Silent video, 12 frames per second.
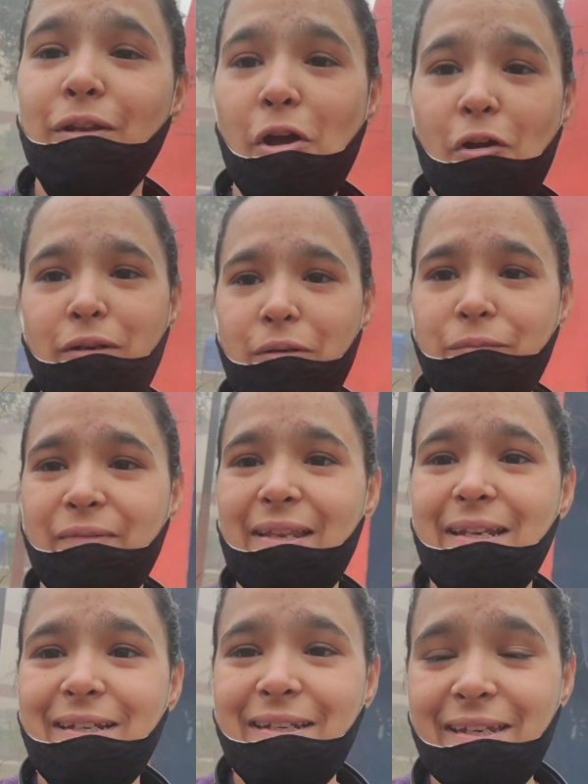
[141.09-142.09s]
lockdown
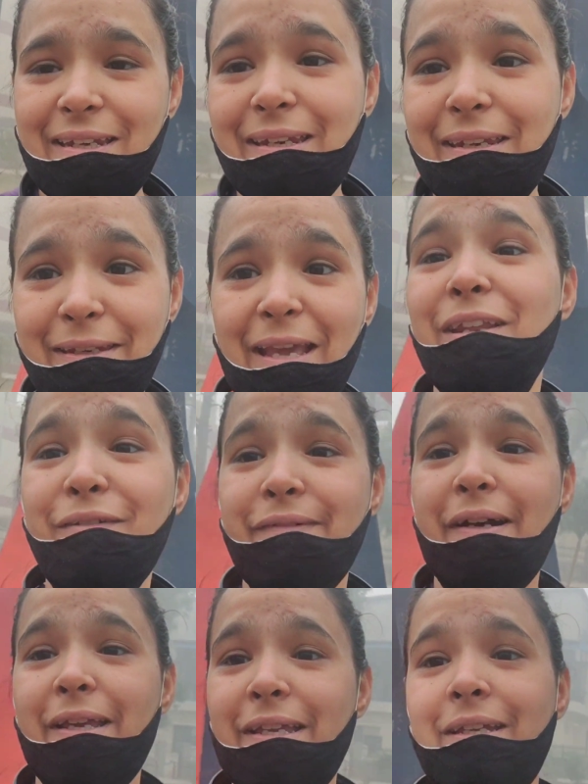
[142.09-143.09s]
very
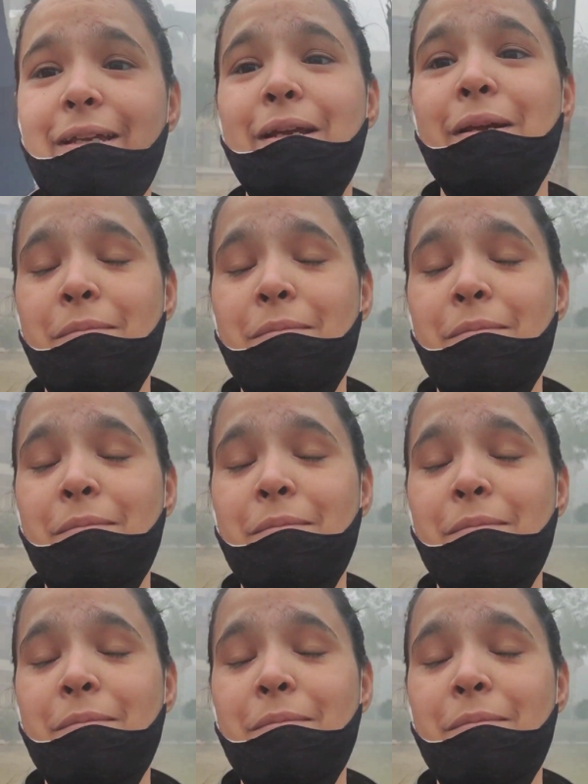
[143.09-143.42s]
terrifying,